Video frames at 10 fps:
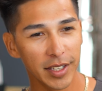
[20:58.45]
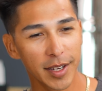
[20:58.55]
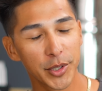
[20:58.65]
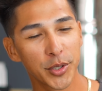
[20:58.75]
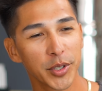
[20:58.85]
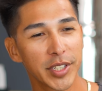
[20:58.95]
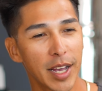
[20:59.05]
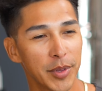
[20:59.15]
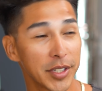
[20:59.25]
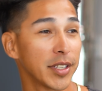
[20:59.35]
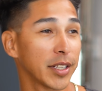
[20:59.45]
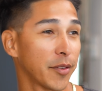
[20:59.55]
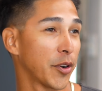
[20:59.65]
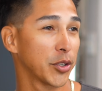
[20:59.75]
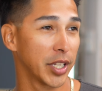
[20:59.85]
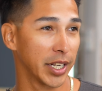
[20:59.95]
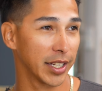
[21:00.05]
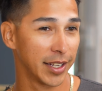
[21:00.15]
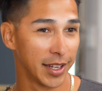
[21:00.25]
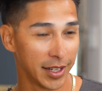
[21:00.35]
come to shortstop. This is like the first
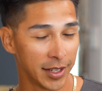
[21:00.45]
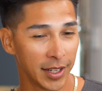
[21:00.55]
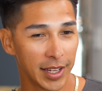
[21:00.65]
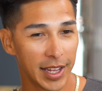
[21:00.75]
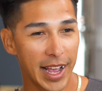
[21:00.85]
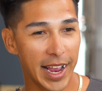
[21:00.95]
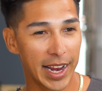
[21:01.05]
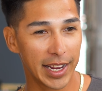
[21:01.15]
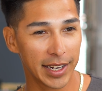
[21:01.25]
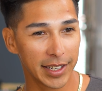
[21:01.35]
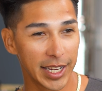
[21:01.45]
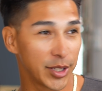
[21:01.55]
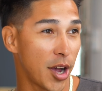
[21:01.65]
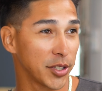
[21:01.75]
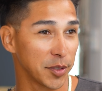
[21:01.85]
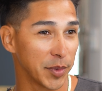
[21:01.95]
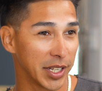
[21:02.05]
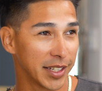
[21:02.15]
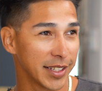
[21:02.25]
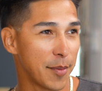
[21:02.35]
inning, and he tosses
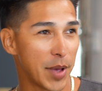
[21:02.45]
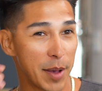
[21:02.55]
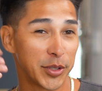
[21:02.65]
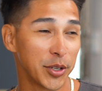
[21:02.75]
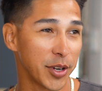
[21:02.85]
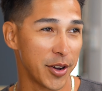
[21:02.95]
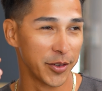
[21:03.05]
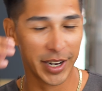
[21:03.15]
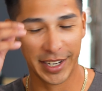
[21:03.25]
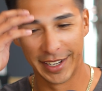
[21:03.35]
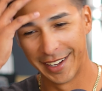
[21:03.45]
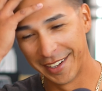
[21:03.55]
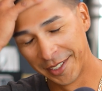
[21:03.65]
me because I'm still going, right?